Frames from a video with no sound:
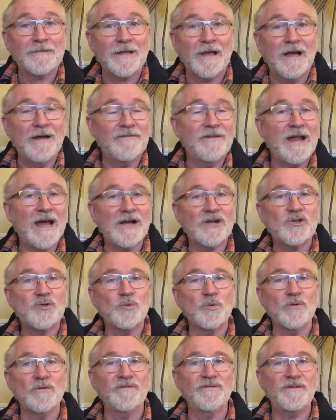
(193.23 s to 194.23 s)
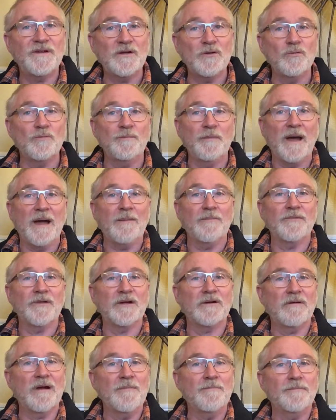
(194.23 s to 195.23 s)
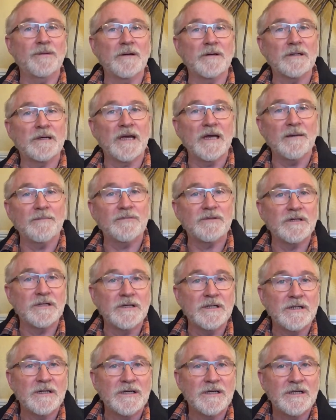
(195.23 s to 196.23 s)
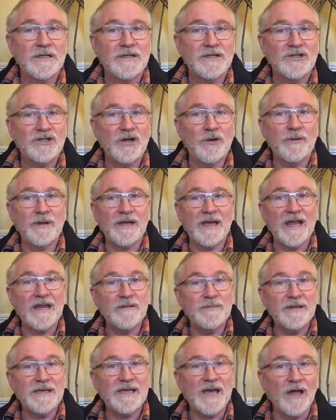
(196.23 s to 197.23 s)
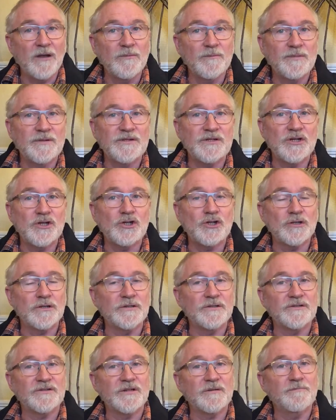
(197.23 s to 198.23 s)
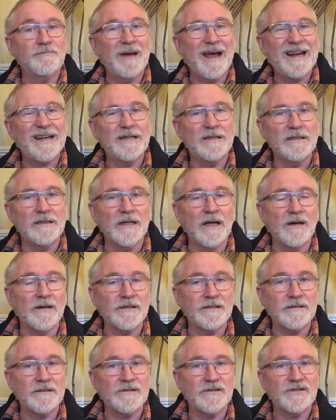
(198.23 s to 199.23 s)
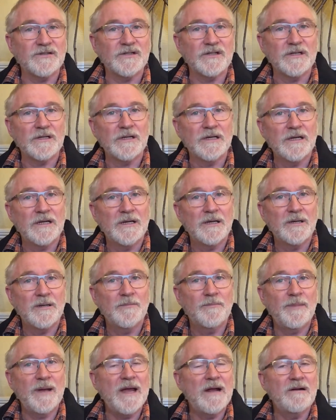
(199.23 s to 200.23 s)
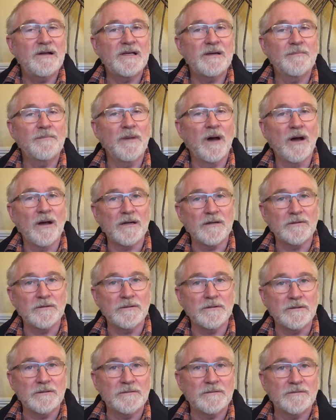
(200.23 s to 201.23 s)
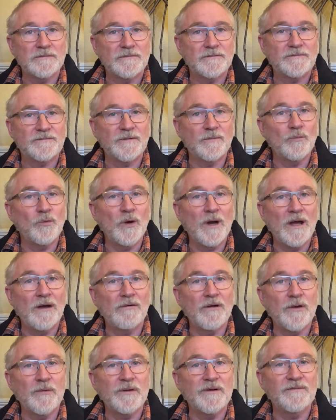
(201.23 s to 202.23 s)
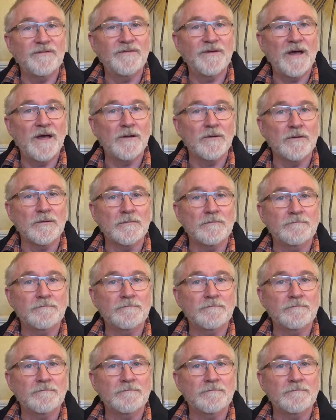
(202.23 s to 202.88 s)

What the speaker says: I have an actual field map that Grandpa kept, showing enemy gun positions and battle lines, barely a mile from where Owen fell.